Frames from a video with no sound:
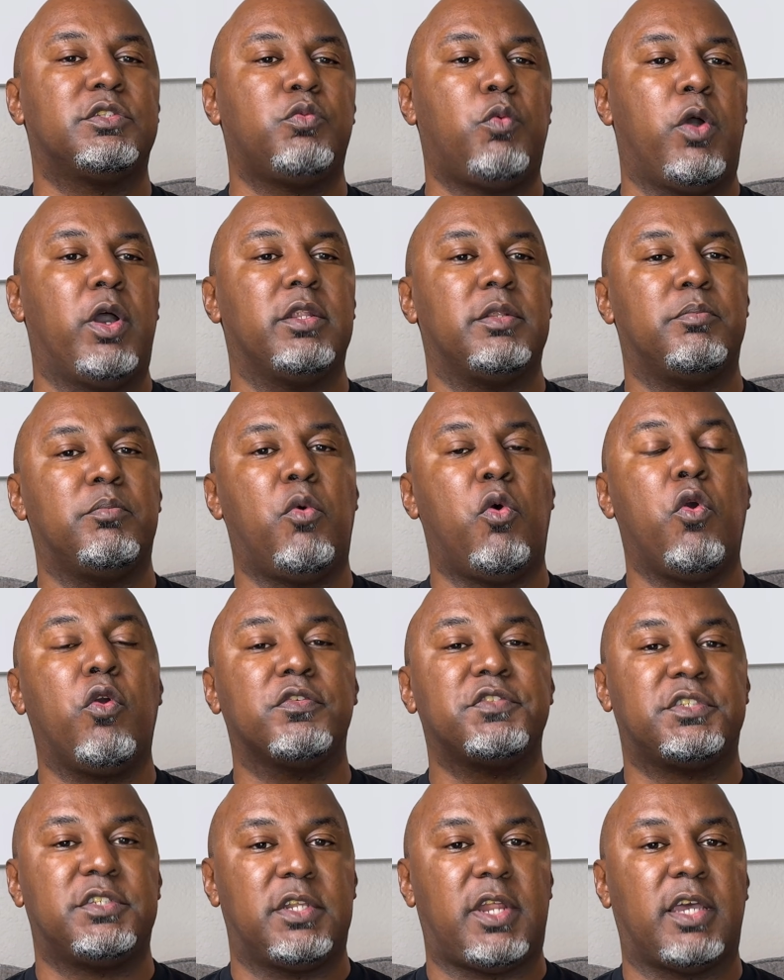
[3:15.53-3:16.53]
what
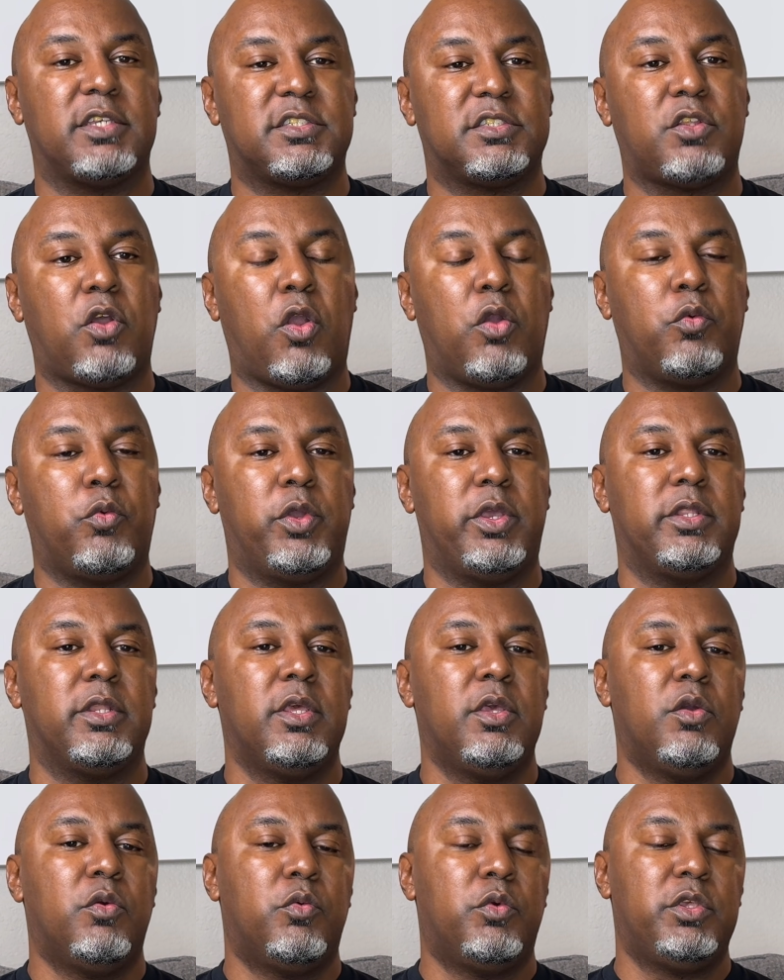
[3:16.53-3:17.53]
morphs should I start with
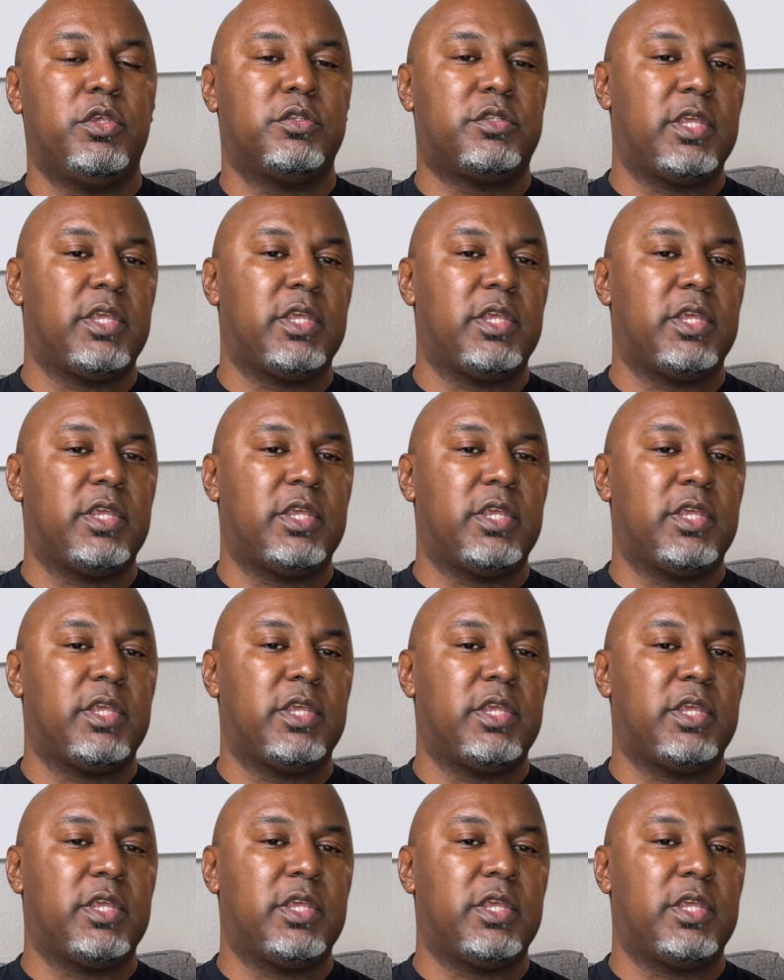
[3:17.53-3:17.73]
when you're